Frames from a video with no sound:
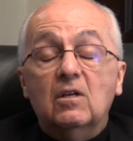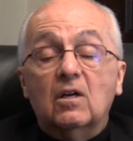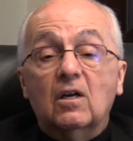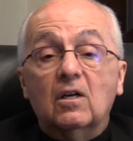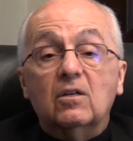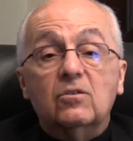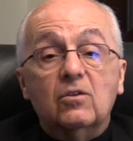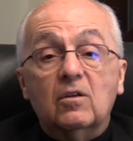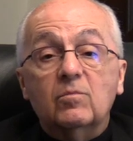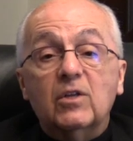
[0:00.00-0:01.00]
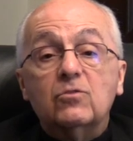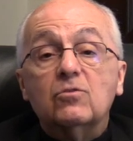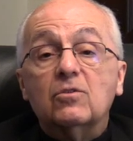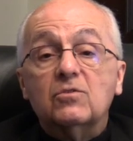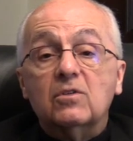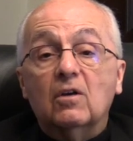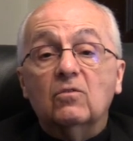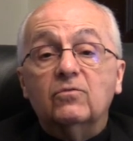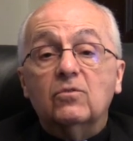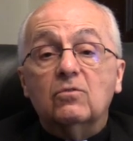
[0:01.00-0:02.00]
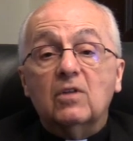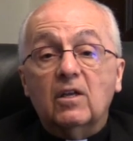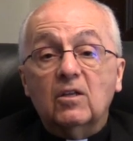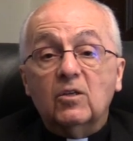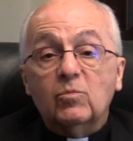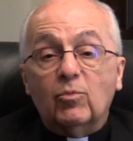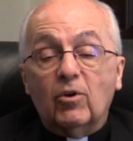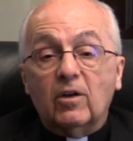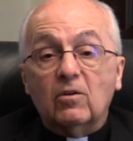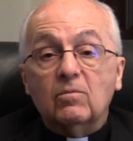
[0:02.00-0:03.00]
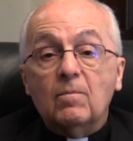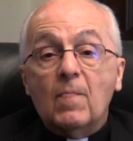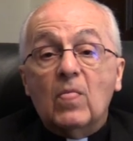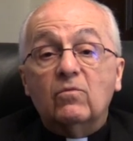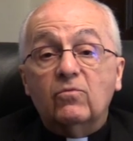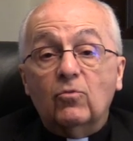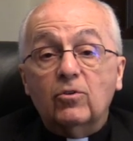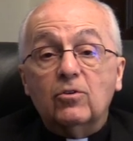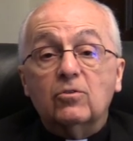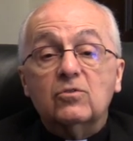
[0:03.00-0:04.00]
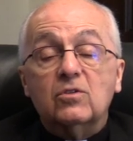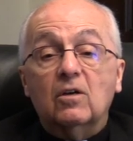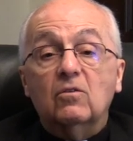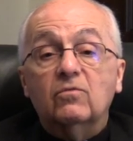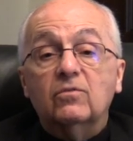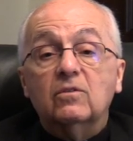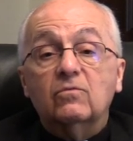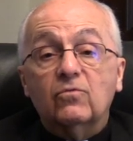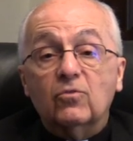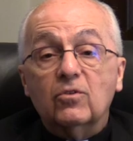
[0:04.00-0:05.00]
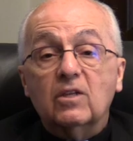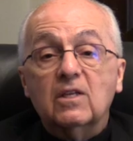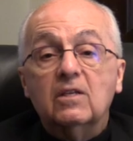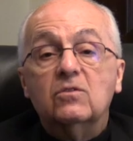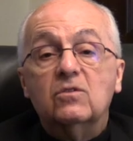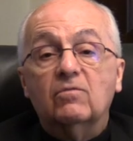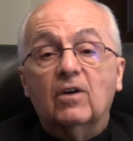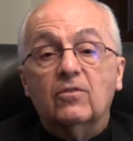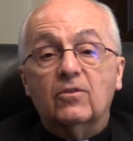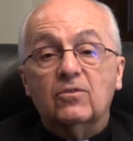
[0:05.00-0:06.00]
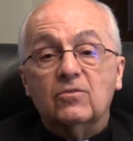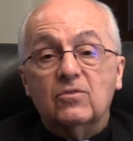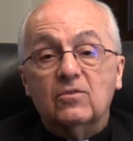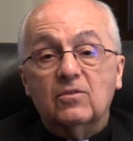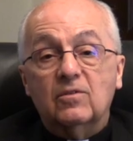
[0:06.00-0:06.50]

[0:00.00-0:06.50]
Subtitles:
to commit yourself to daily prayer for yourself, for the needs of others.